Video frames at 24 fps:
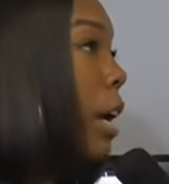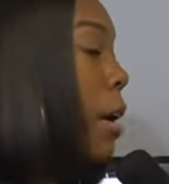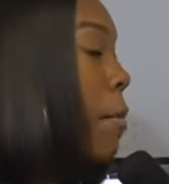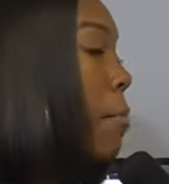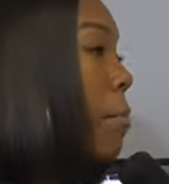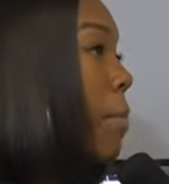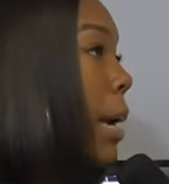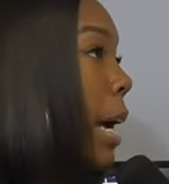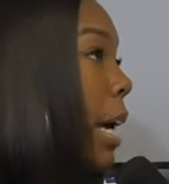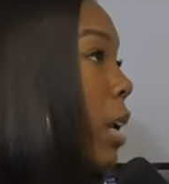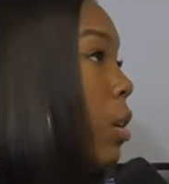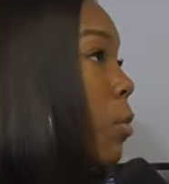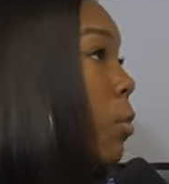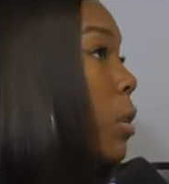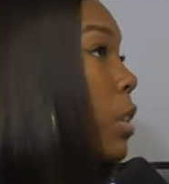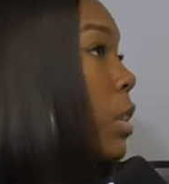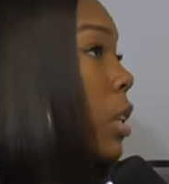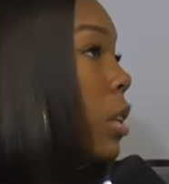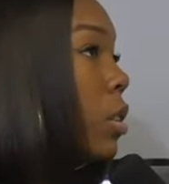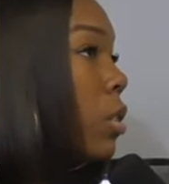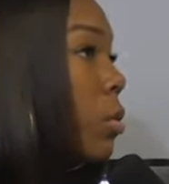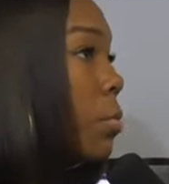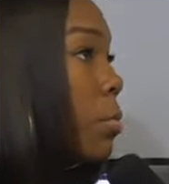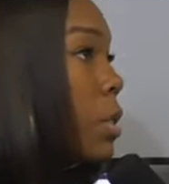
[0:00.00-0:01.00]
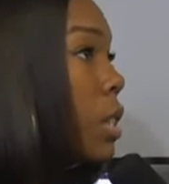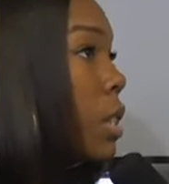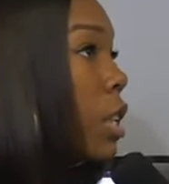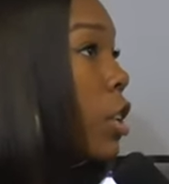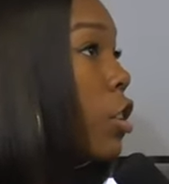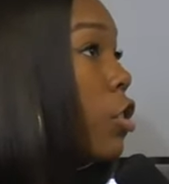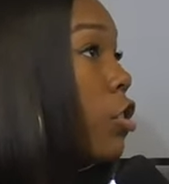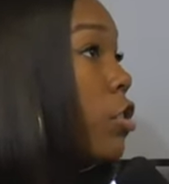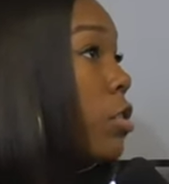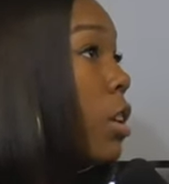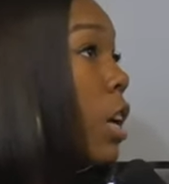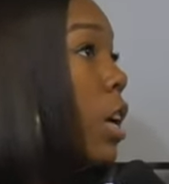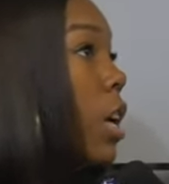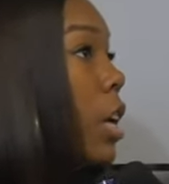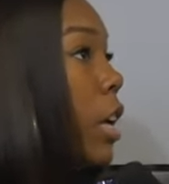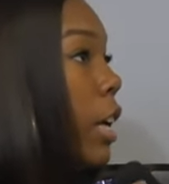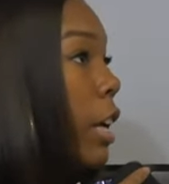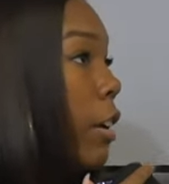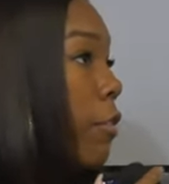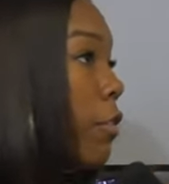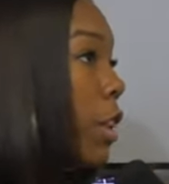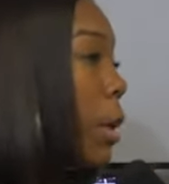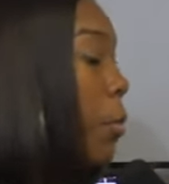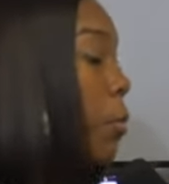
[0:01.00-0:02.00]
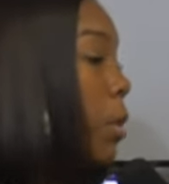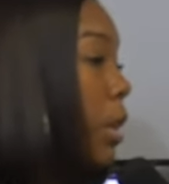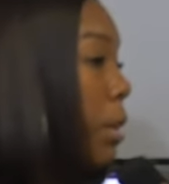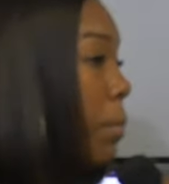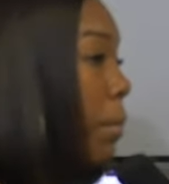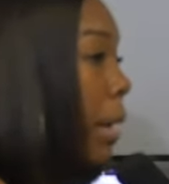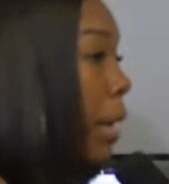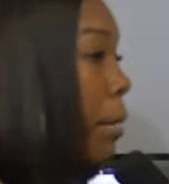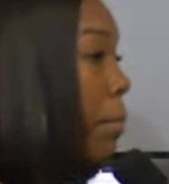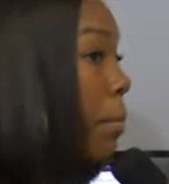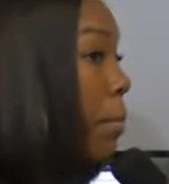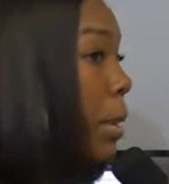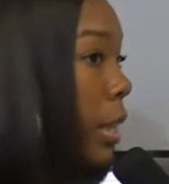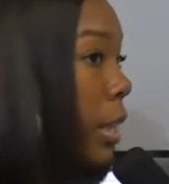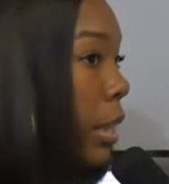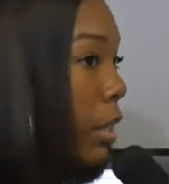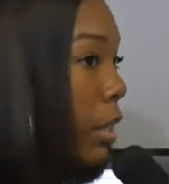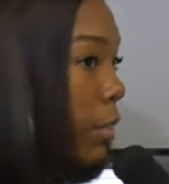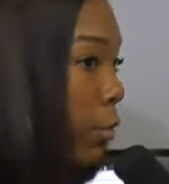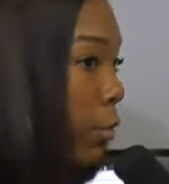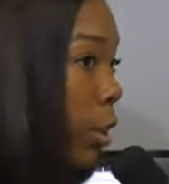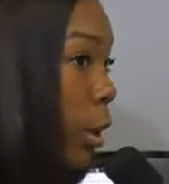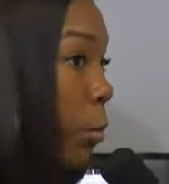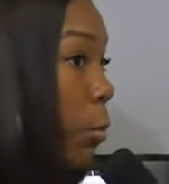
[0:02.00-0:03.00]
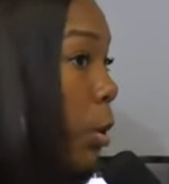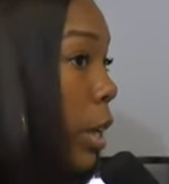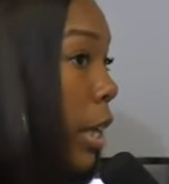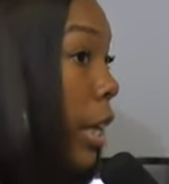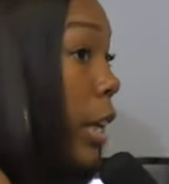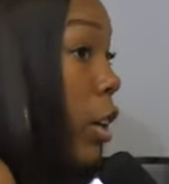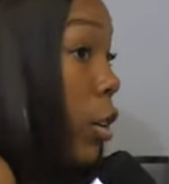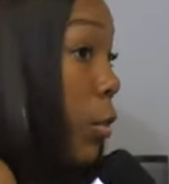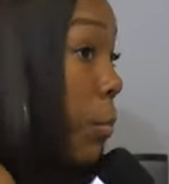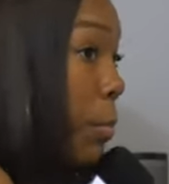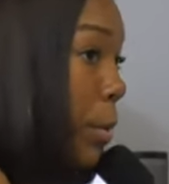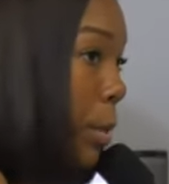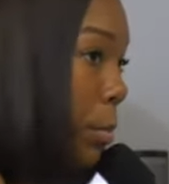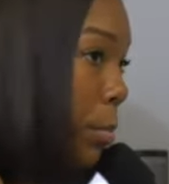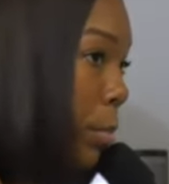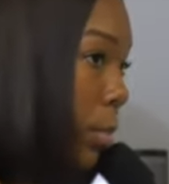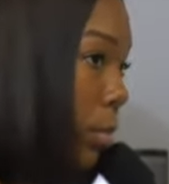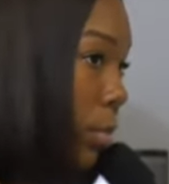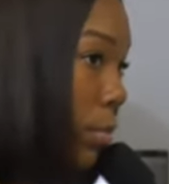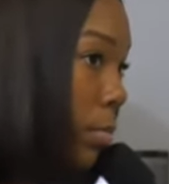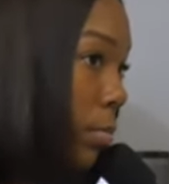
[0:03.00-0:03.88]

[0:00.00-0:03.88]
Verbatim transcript: that battle within themselves if they want to make money if they want to help people.